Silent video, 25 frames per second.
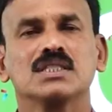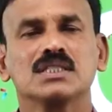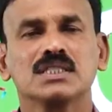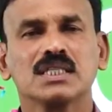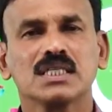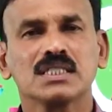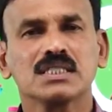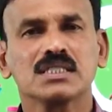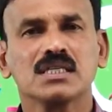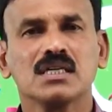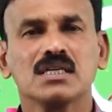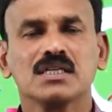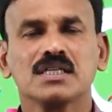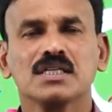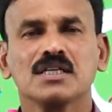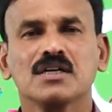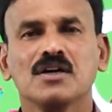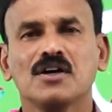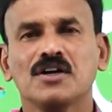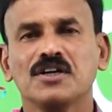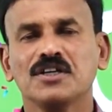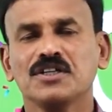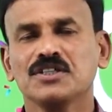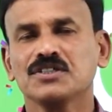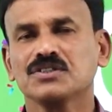That's all
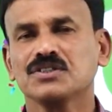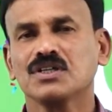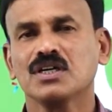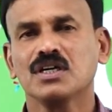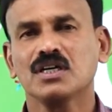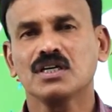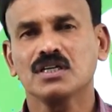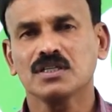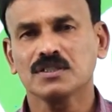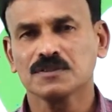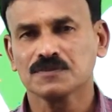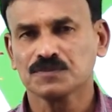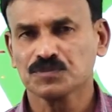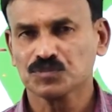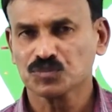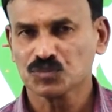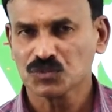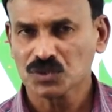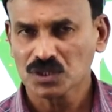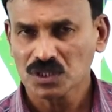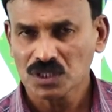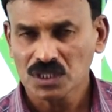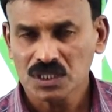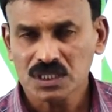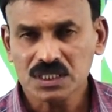regarding the
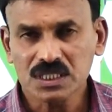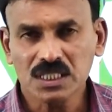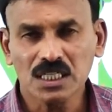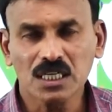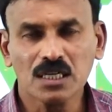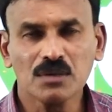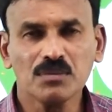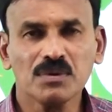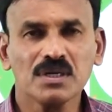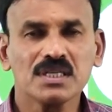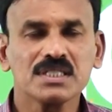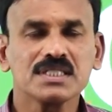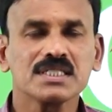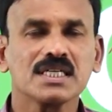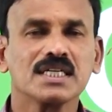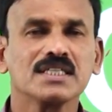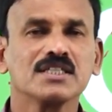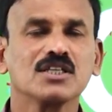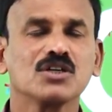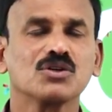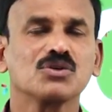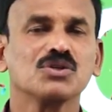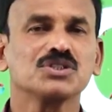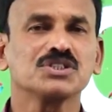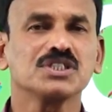syllabus and
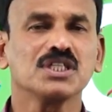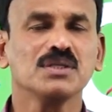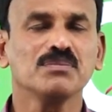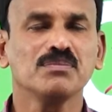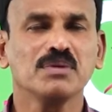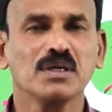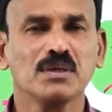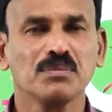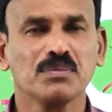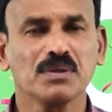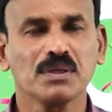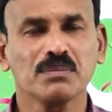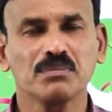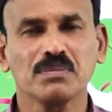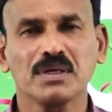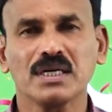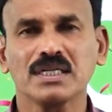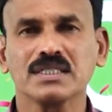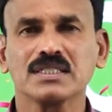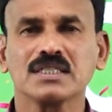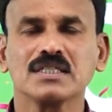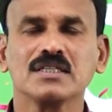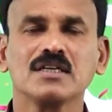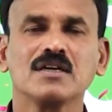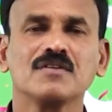the question paper
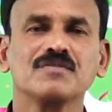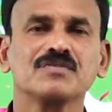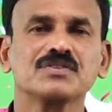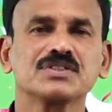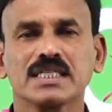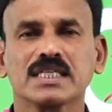pattern of